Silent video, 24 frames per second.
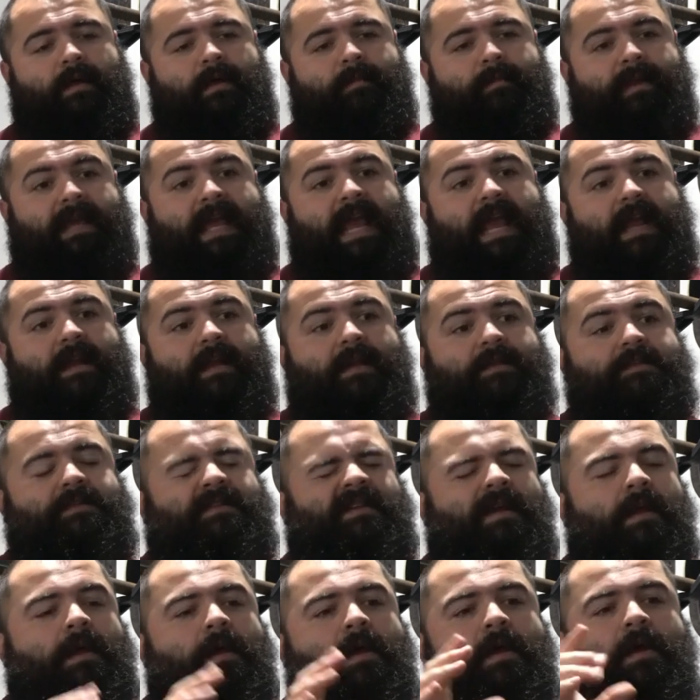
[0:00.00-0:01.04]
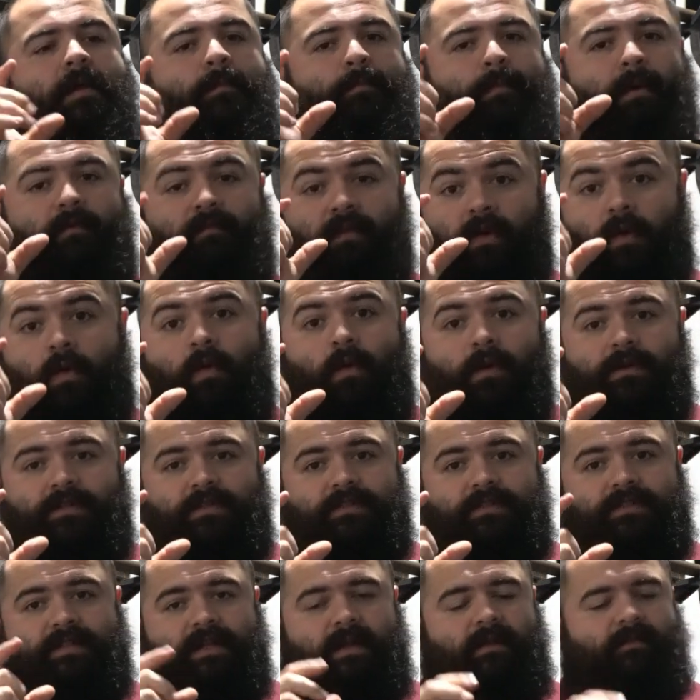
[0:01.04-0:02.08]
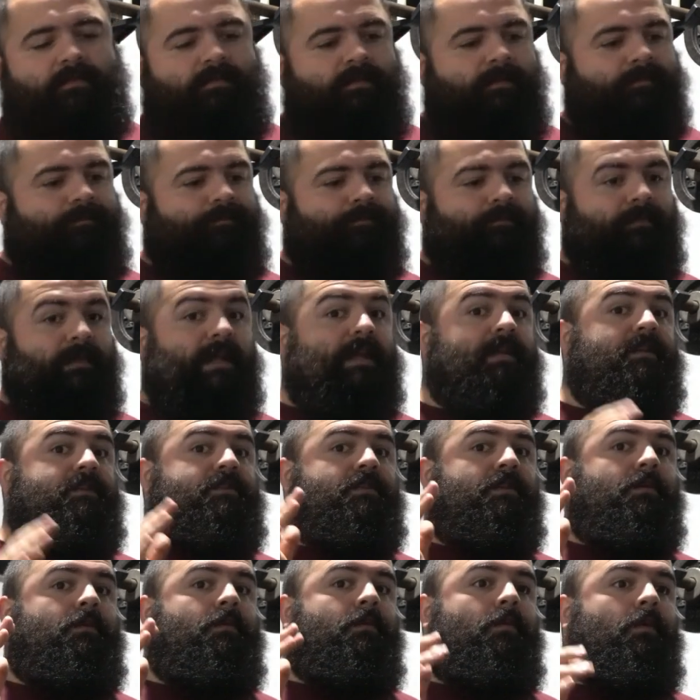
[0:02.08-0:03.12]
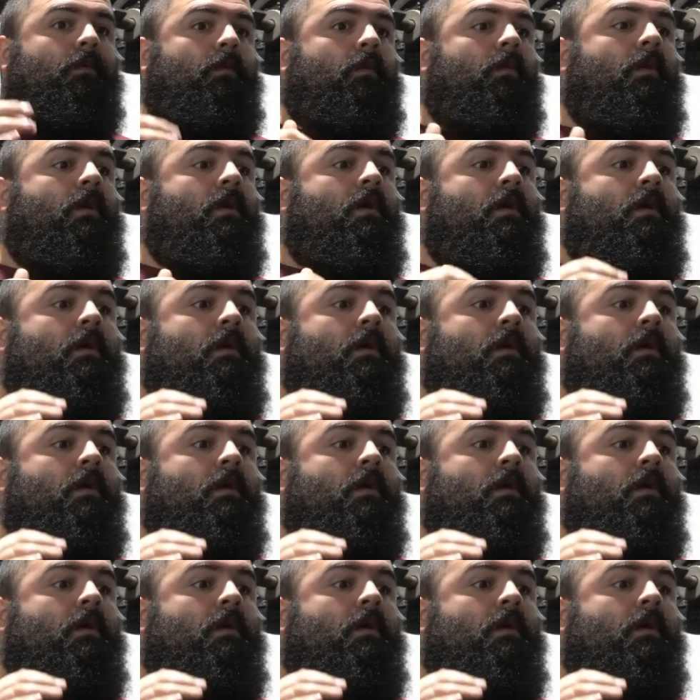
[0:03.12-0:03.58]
mechanics, but record yourself and do